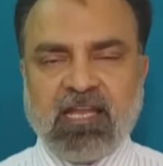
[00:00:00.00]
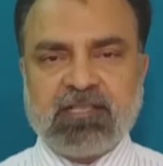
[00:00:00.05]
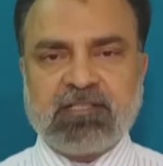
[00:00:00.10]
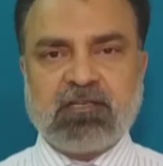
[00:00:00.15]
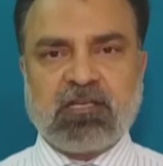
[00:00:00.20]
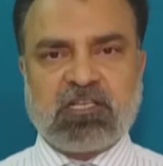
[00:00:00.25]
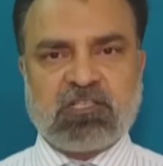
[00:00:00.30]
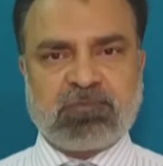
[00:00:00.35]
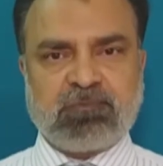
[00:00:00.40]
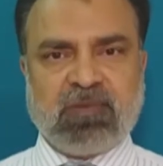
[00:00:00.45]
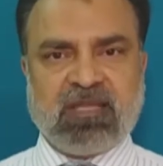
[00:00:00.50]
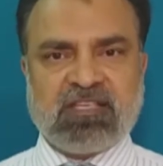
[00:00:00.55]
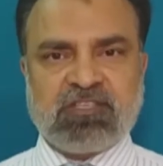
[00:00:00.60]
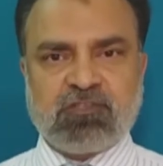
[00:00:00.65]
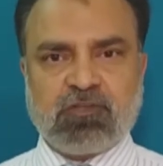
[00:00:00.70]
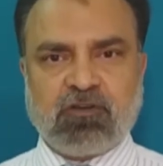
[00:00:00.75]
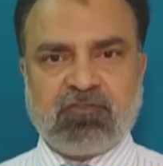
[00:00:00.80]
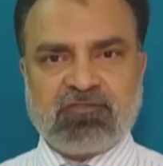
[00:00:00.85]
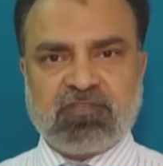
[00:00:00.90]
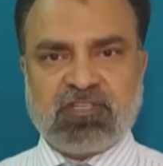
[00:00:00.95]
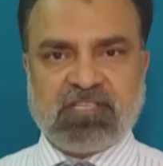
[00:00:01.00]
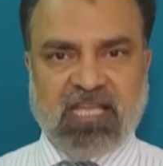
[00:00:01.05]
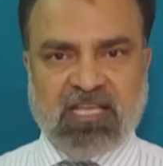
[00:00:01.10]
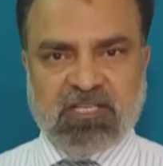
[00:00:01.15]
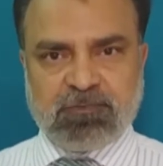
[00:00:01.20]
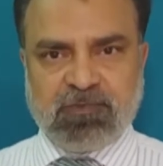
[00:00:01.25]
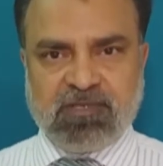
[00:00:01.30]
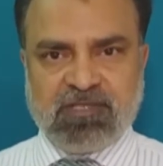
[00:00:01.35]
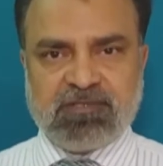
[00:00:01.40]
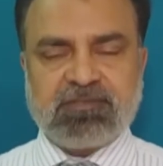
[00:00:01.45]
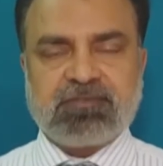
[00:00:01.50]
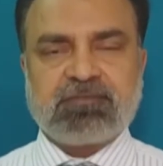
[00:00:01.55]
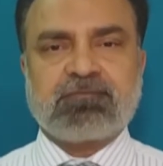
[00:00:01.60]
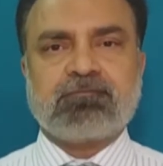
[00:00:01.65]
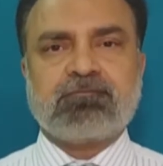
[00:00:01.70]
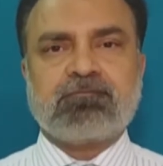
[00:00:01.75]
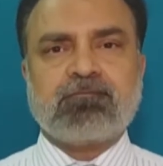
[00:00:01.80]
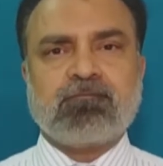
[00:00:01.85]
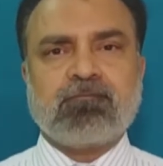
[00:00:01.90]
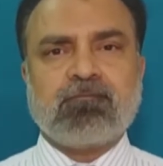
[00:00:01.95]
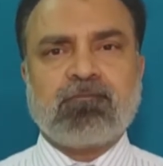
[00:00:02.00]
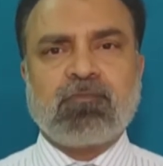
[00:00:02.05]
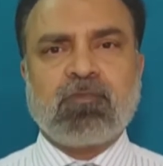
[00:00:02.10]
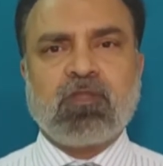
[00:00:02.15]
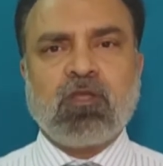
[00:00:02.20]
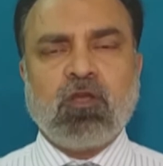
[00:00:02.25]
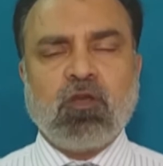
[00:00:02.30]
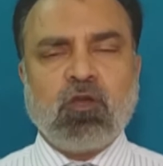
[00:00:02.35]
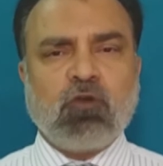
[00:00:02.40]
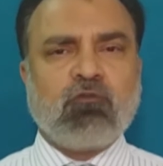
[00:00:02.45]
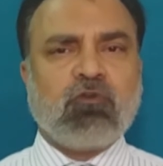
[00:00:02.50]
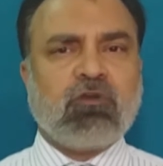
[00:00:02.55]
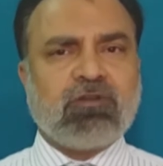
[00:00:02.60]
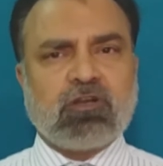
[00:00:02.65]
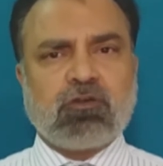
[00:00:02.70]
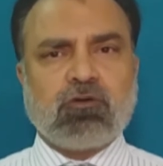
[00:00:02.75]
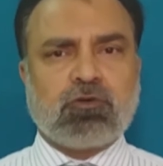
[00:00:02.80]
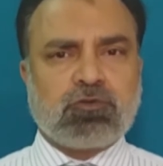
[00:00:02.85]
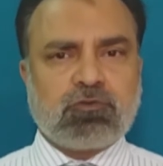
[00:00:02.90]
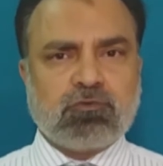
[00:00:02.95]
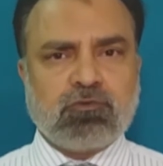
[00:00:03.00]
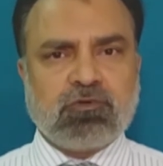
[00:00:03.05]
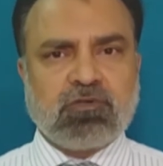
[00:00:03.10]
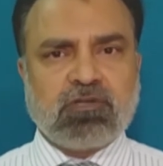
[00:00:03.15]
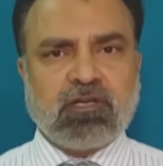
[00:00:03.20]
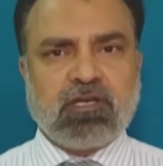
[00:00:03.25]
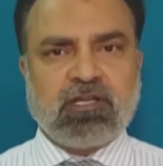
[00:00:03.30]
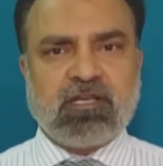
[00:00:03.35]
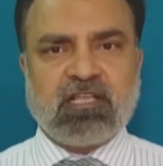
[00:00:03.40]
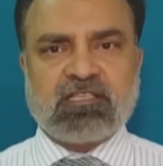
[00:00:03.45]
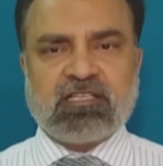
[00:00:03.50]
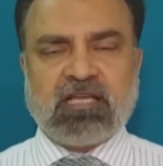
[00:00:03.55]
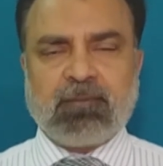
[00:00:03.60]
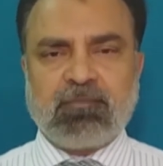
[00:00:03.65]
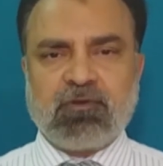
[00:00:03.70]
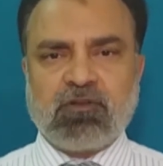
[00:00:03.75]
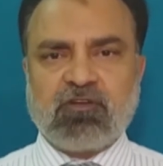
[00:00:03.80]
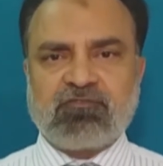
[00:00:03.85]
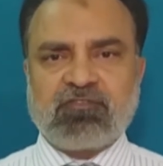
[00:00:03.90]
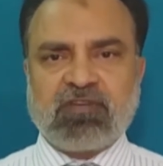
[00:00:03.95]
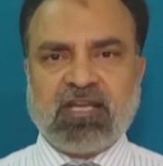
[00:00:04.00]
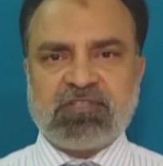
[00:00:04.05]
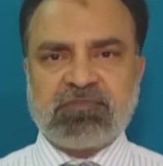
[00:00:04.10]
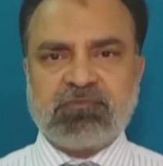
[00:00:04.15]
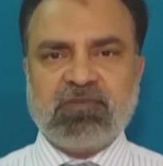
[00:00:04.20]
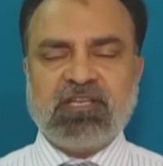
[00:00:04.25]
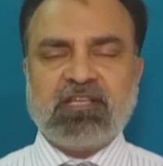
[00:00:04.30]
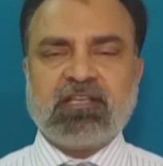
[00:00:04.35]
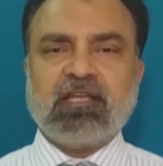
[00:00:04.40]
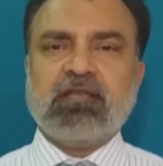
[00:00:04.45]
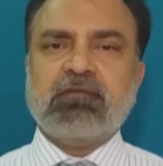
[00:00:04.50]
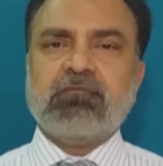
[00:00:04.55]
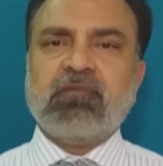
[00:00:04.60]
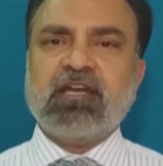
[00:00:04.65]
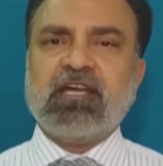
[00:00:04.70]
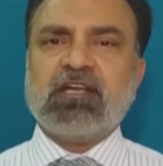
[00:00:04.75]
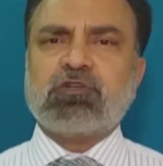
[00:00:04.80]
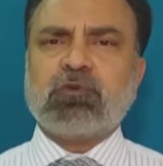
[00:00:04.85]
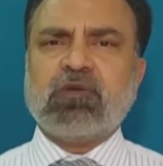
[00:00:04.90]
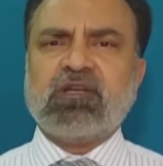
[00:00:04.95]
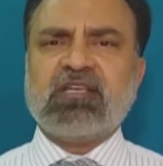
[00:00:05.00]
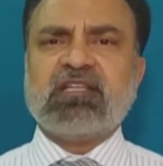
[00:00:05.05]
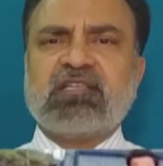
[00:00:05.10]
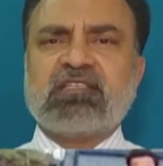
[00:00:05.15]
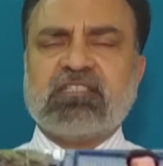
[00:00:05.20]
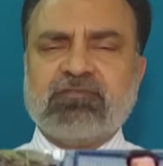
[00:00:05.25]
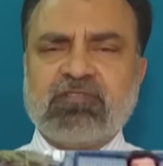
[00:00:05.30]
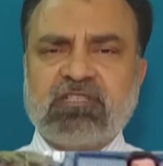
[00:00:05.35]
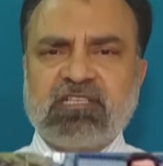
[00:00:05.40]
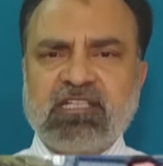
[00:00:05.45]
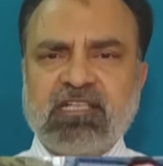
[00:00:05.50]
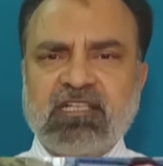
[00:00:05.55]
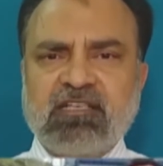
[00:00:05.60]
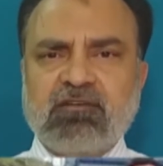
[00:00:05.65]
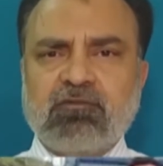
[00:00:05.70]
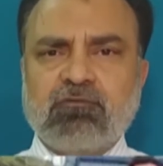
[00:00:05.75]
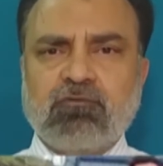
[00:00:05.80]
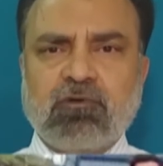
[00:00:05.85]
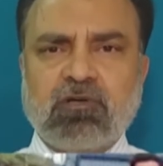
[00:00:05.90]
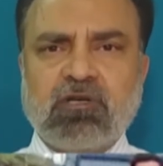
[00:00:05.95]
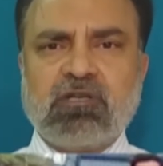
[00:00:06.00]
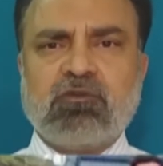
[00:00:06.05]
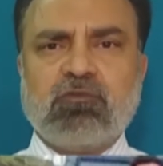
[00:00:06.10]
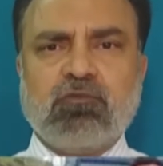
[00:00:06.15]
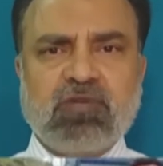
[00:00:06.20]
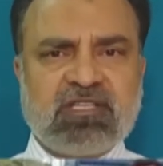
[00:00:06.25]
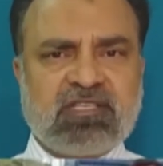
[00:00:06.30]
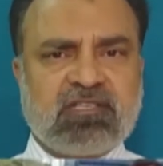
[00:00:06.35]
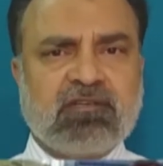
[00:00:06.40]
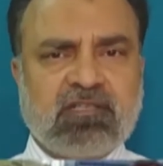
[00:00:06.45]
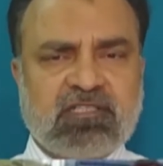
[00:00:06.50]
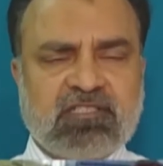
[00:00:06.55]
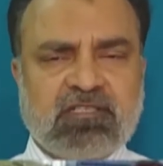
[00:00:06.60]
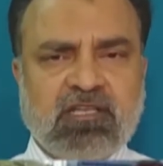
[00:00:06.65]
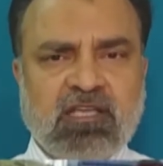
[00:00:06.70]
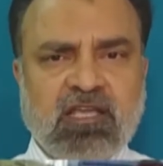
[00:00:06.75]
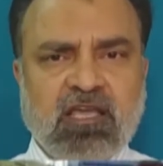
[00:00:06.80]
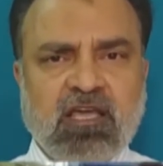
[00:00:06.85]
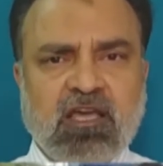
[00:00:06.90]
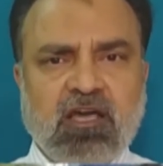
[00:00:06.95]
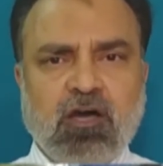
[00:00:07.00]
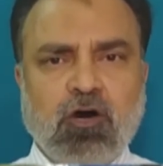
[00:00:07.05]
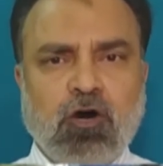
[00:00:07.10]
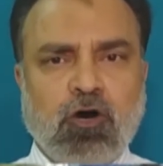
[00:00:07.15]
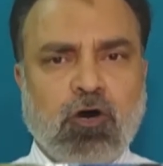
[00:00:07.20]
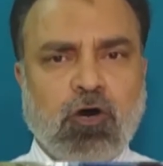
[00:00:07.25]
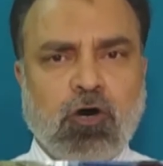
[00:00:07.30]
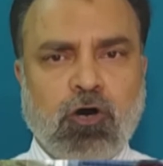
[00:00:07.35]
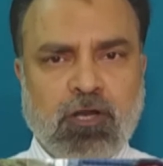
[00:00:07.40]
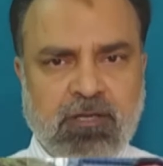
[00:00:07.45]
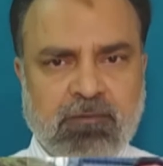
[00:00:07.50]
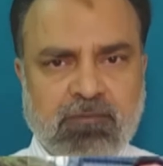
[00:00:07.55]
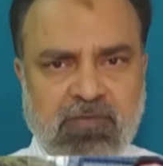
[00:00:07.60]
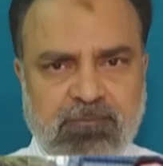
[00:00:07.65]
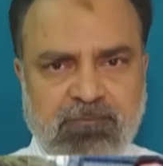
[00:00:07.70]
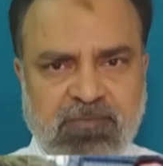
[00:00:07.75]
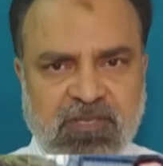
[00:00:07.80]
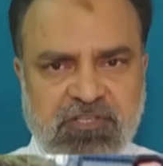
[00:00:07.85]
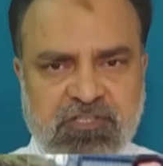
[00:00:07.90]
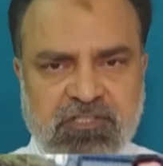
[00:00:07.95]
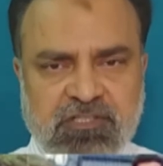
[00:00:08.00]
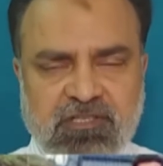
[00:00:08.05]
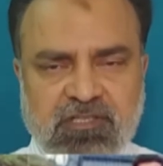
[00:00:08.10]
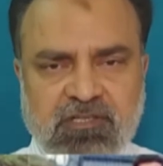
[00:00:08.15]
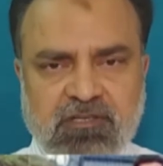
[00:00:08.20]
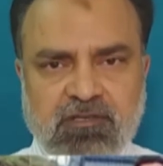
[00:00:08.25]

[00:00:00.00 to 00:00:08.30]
the expense of the taxpayers. We will go to an example of Kashmir. In May 2017, world witnessed a horrible picture